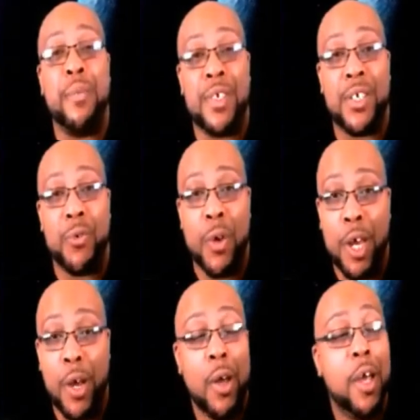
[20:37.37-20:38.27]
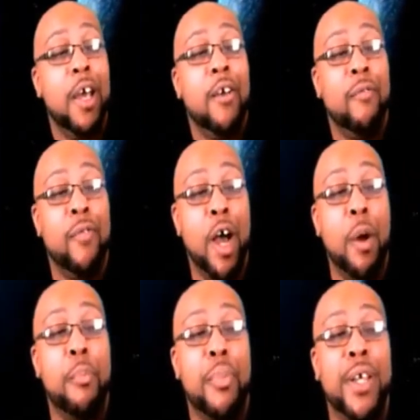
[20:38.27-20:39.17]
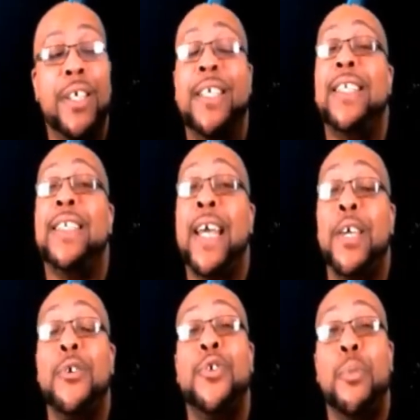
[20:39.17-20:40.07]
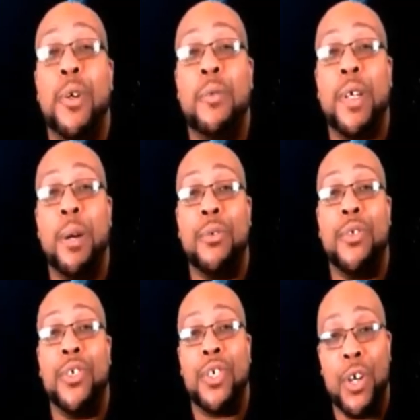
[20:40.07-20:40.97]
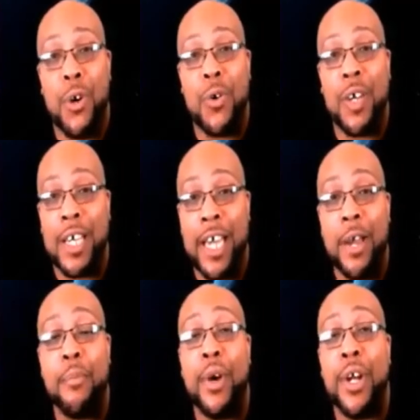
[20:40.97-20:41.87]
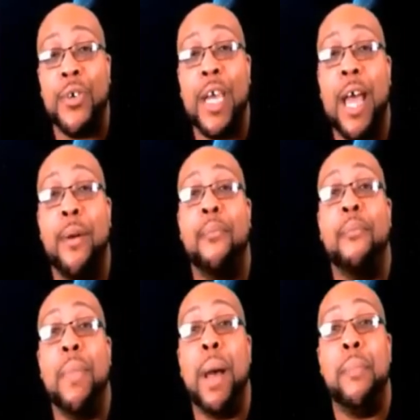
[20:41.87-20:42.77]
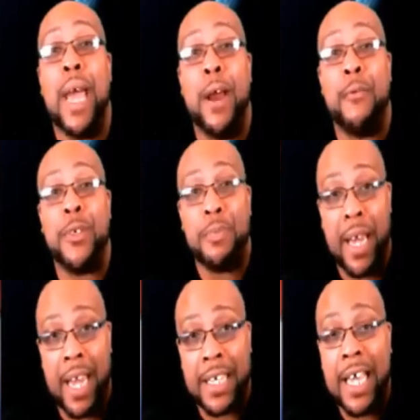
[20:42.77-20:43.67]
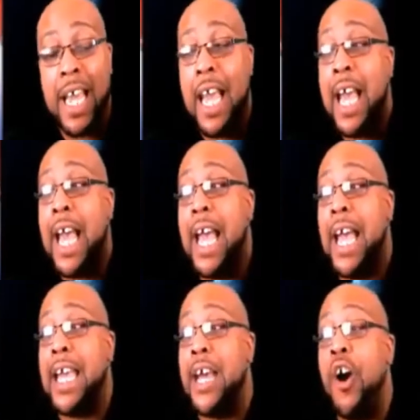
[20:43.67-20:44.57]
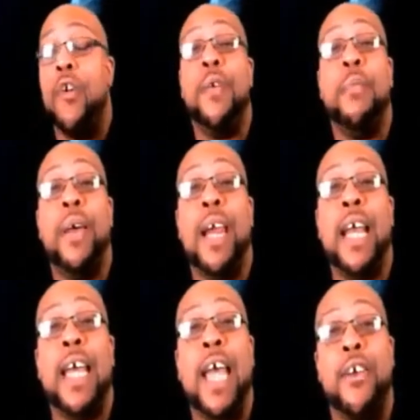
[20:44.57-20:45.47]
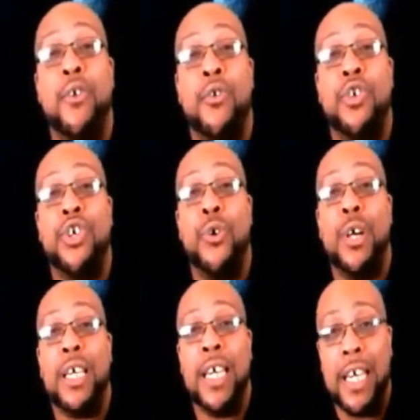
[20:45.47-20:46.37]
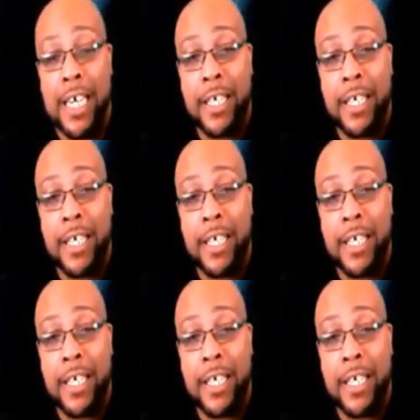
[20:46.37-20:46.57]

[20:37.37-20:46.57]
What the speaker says: as well. Vaun, brother, thank you so much for coming to the show. Again, brother, you got my man respect. And hopefully, man, I can have you on the show again.